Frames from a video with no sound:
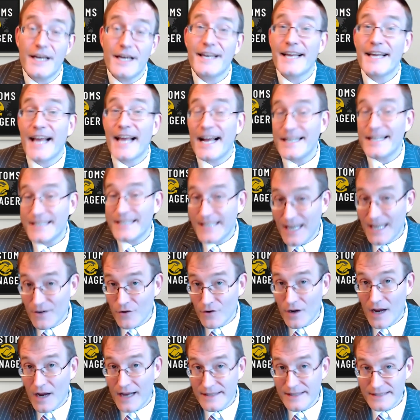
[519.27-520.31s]
And again, that
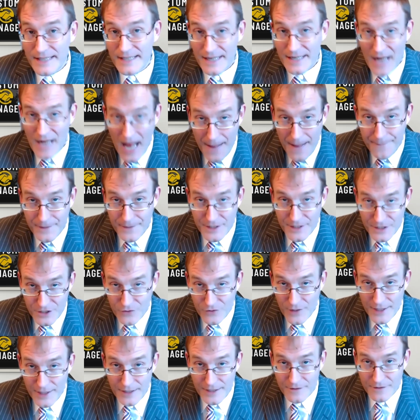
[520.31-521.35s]
has then
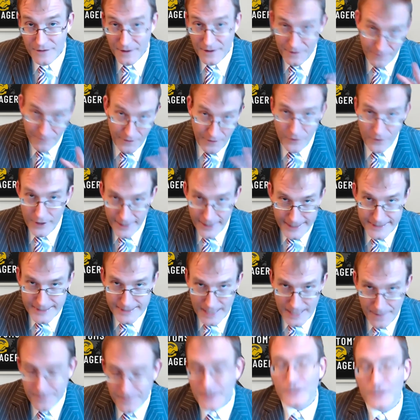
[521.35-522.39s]
administrative, at the very least,
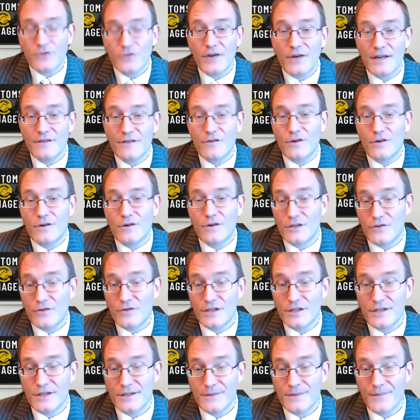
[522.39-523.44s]
administrative
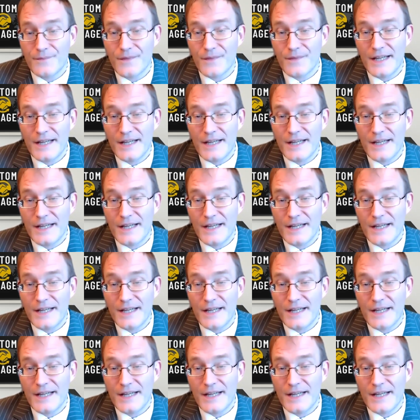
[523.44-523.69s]
consequences.